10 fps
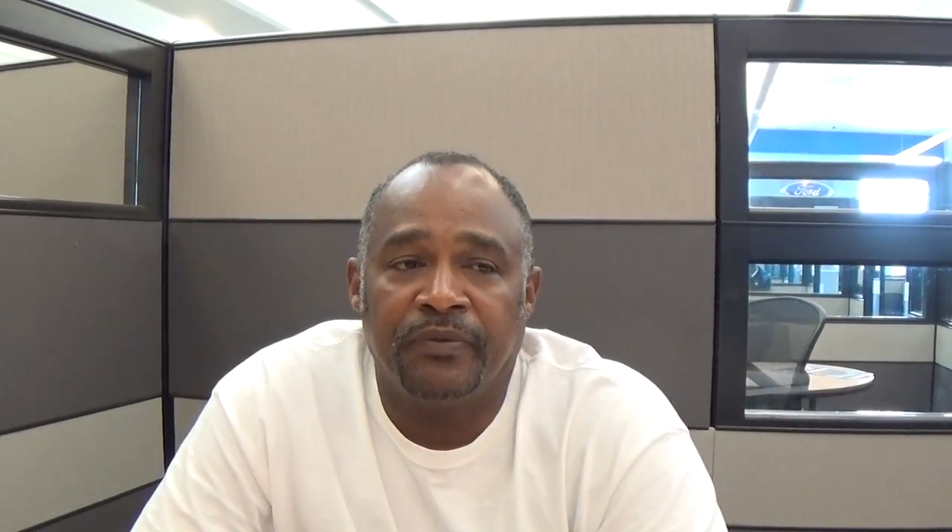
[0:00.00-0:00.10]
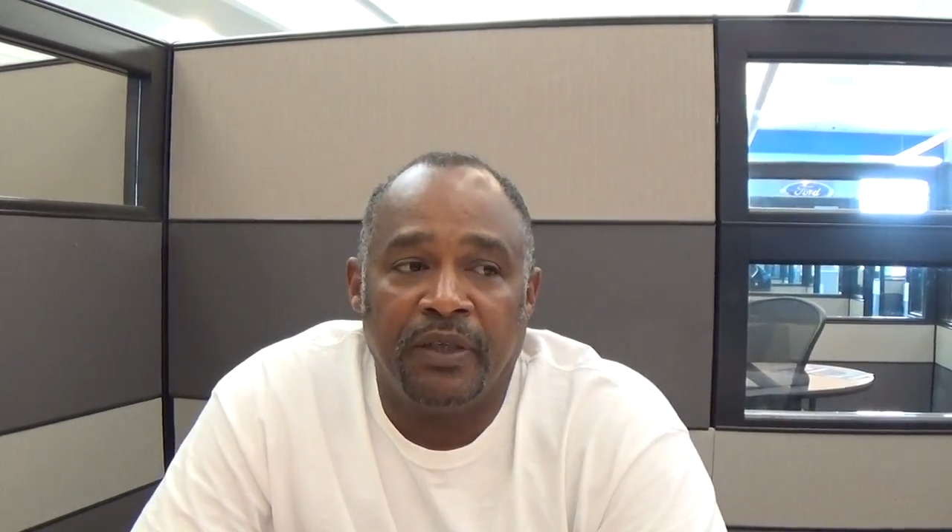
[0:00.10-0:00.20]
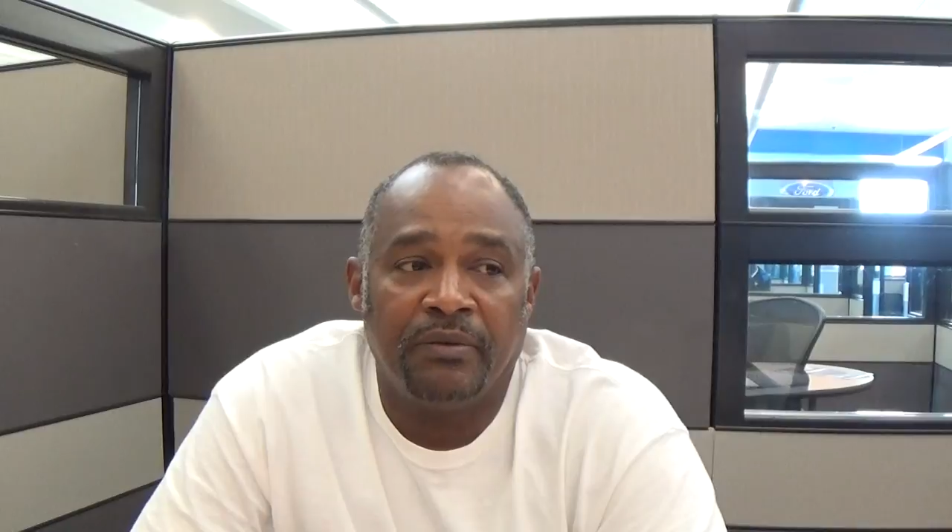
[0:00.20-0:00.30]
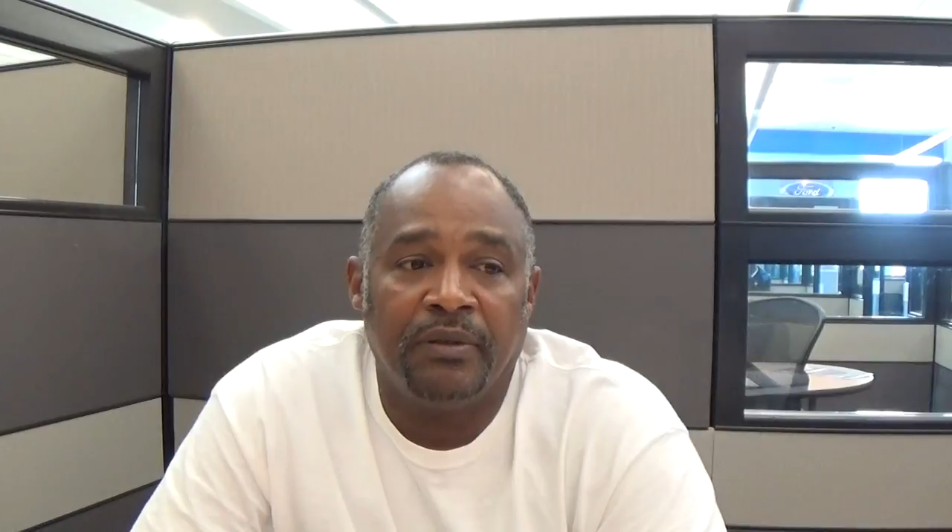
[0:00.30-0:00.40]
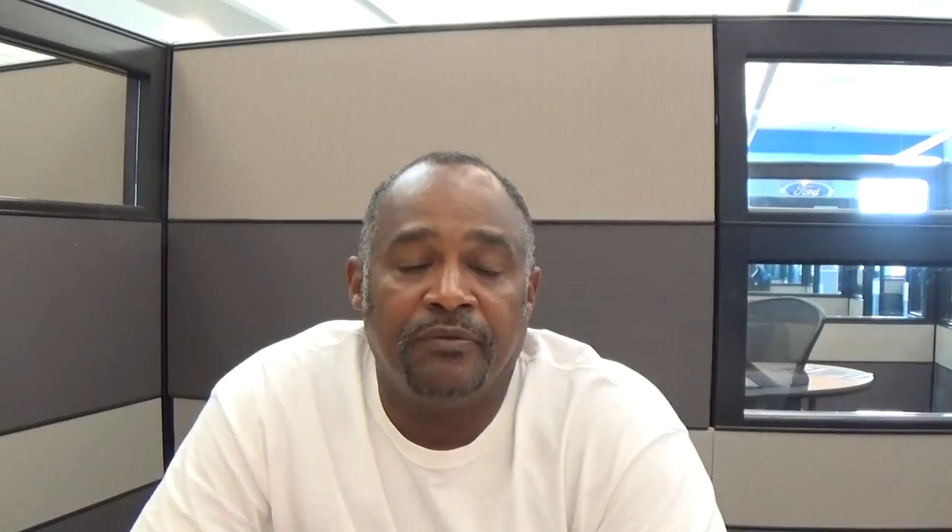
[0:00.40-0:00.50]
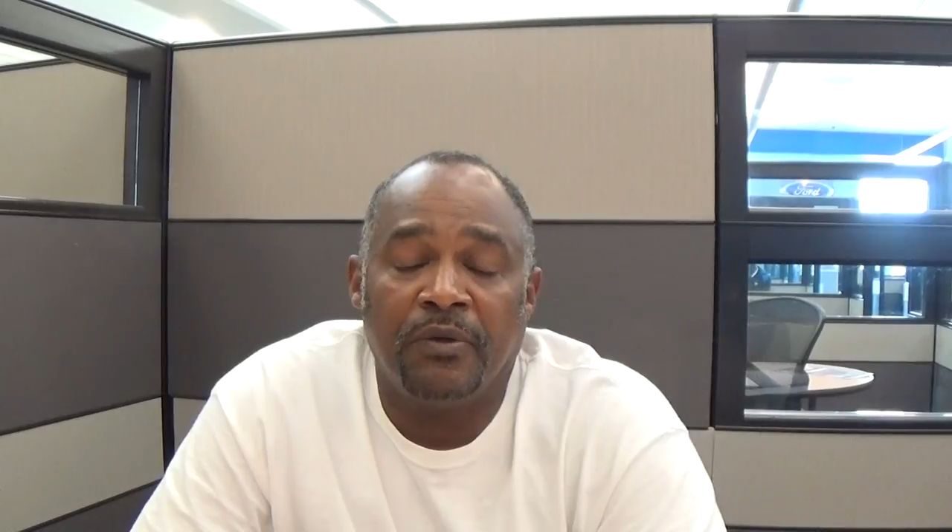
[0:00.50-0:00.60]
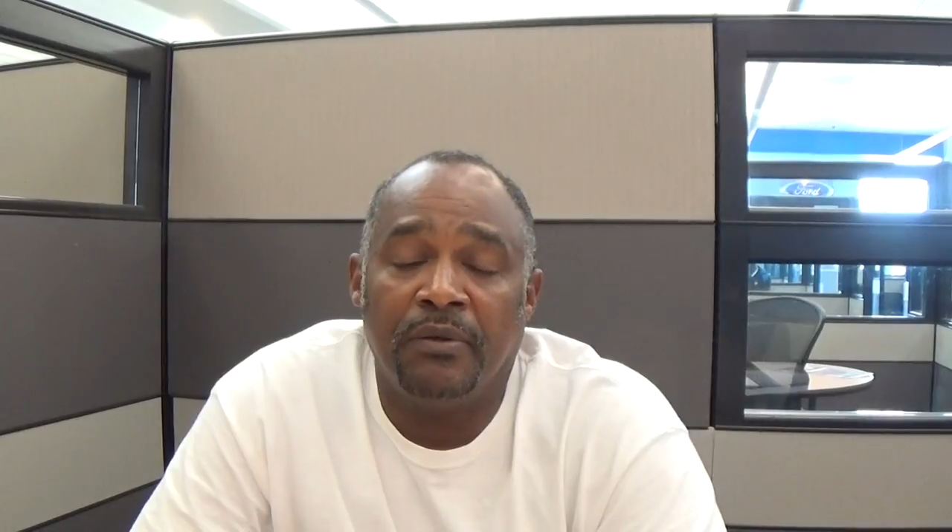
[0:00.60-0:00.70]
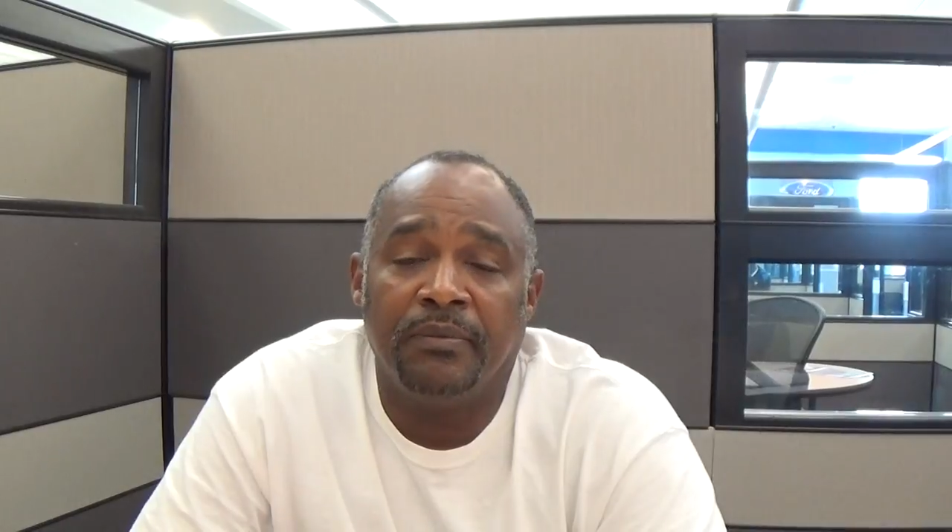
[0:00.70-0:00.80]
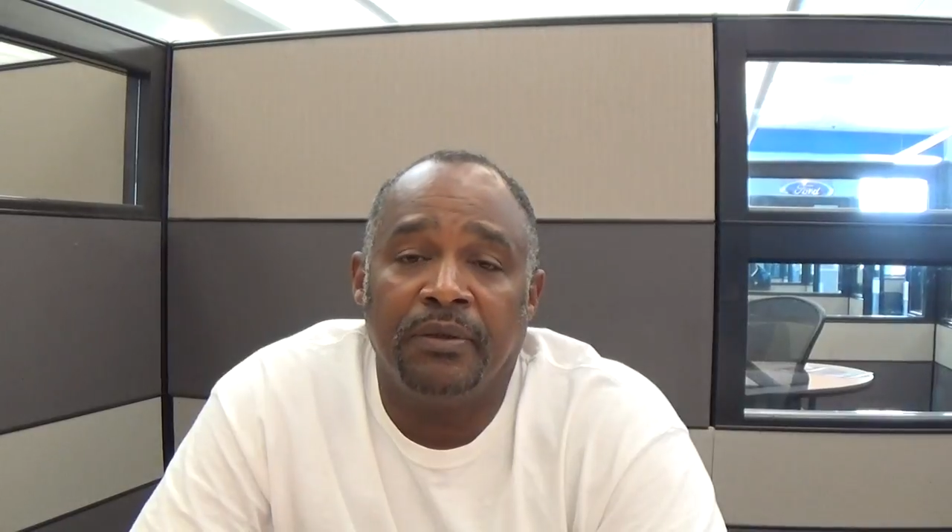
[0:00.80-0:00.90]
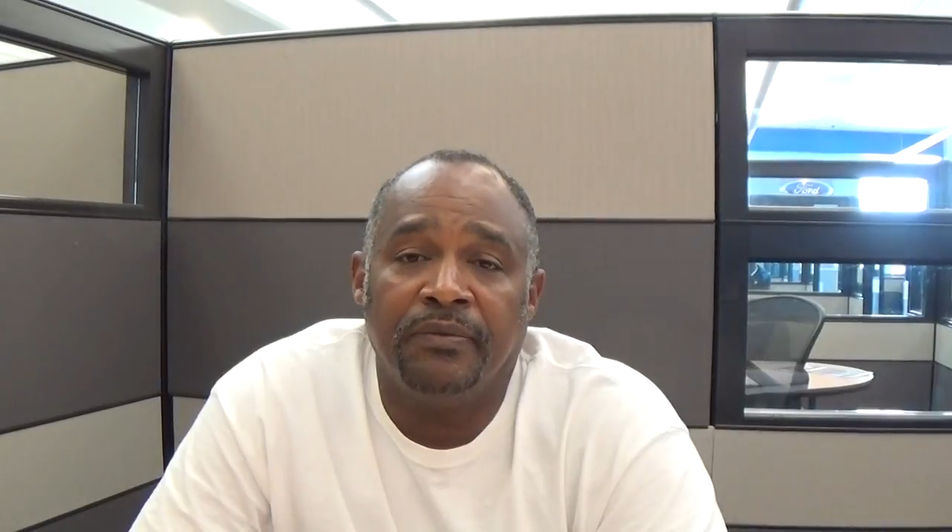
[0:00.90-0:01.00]
very
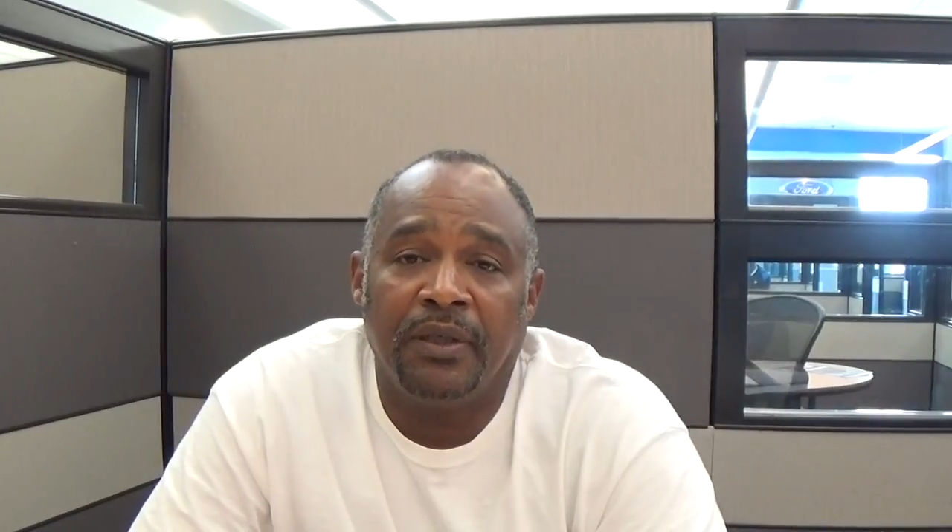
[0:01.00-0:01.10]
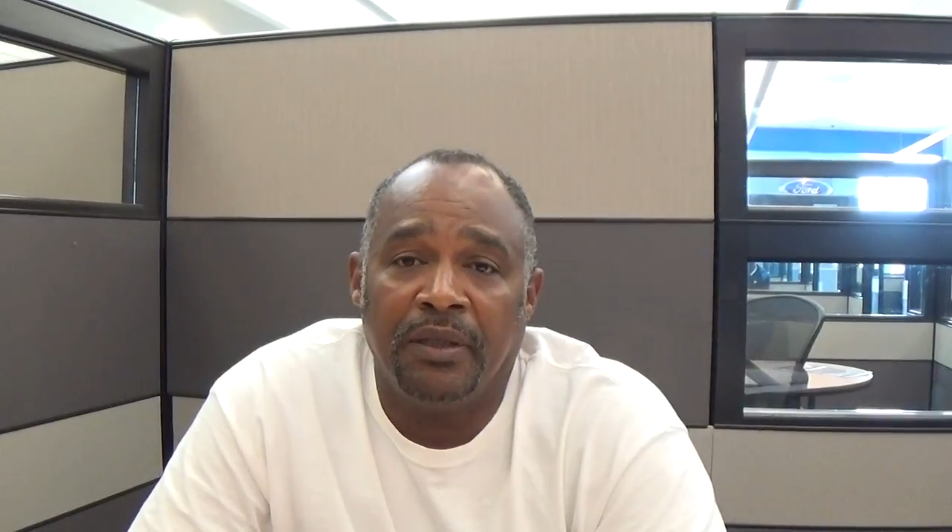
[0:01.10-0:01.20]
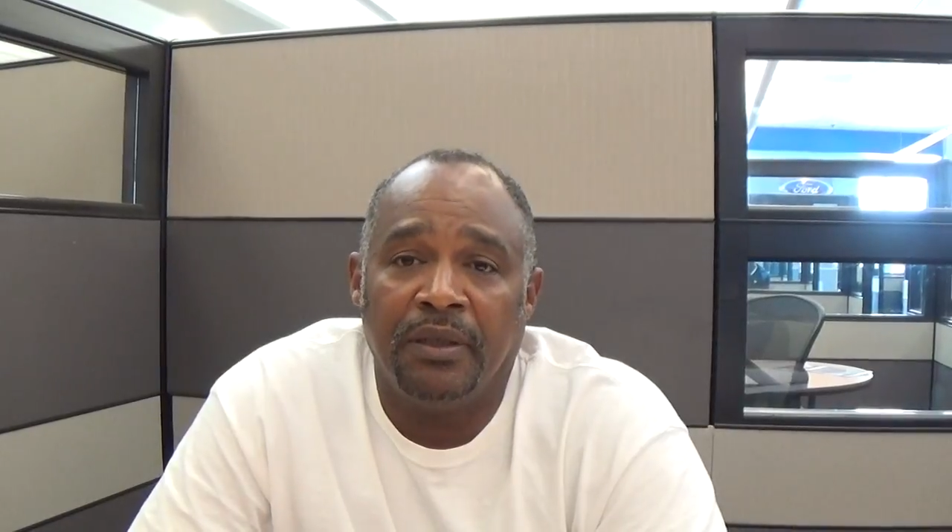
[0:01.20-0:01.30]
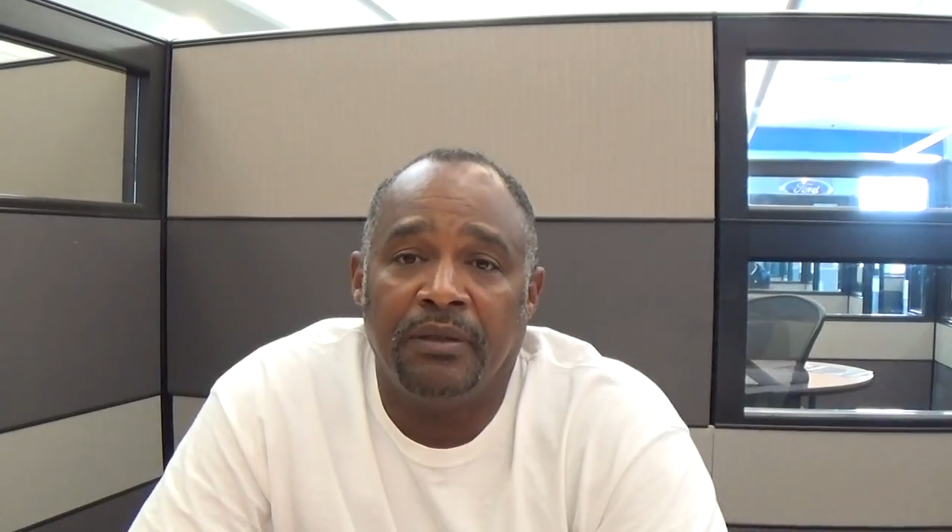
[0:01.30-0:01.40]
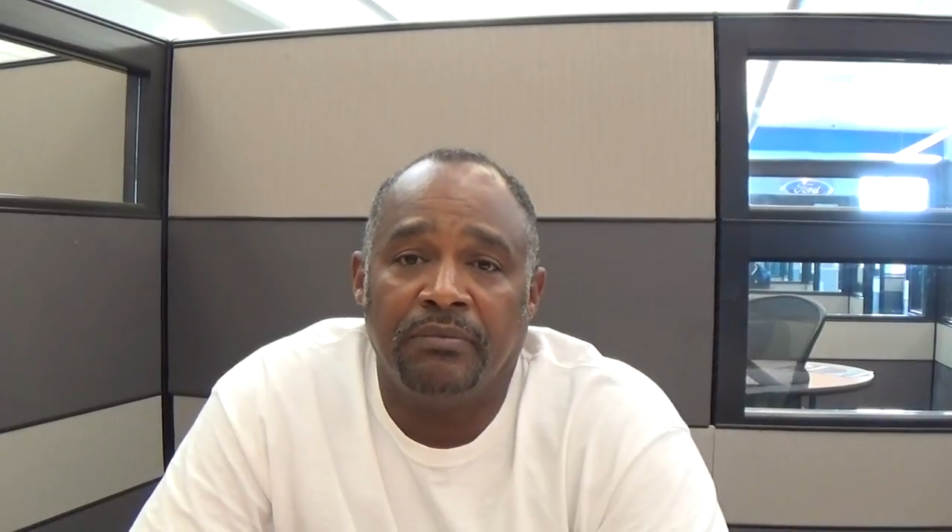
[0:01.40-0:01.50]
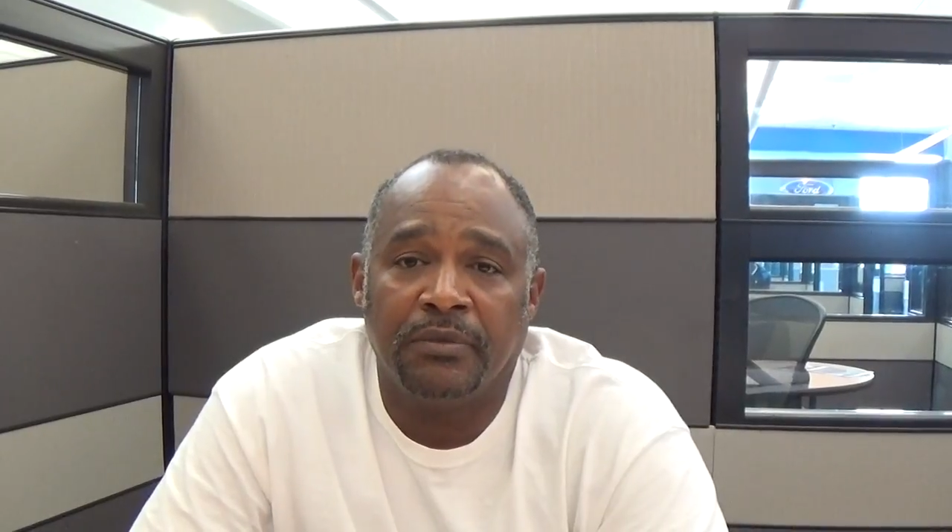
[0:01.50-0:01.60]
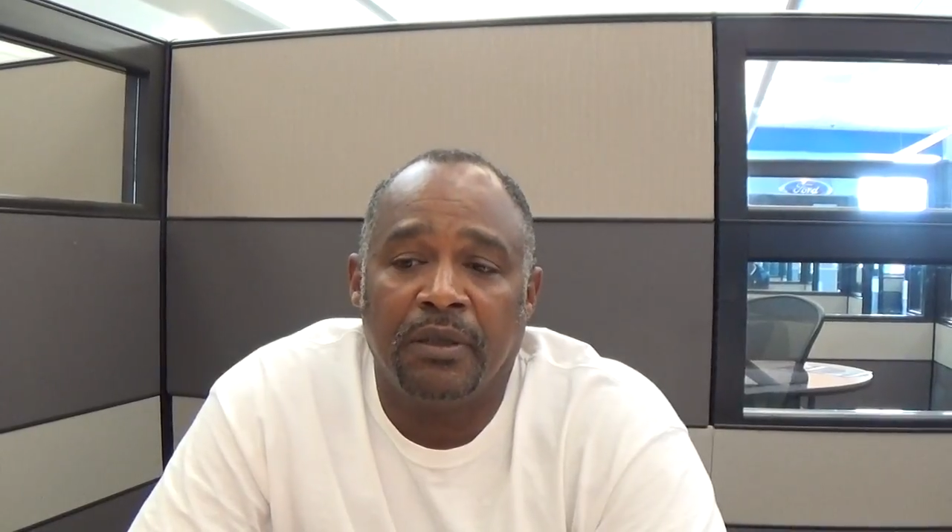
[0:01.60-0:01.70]
informative and